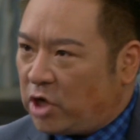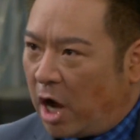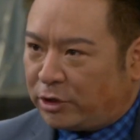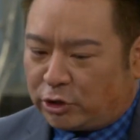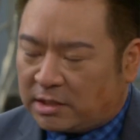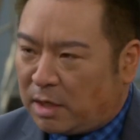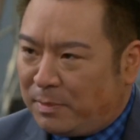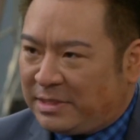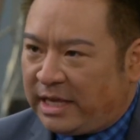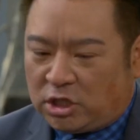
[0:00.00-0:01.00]
if the doctor tells
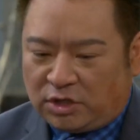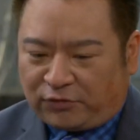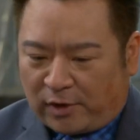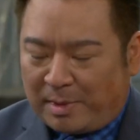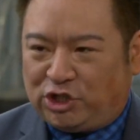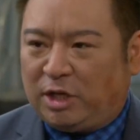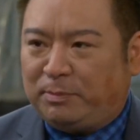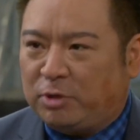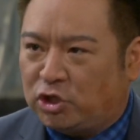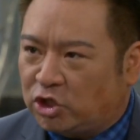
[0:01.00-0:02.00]
him his itch is from a
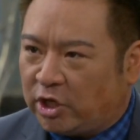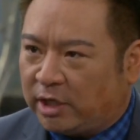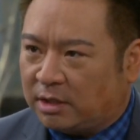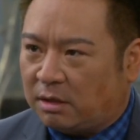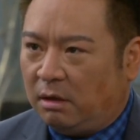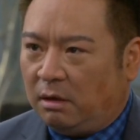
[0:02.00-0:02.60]
cheap detergent?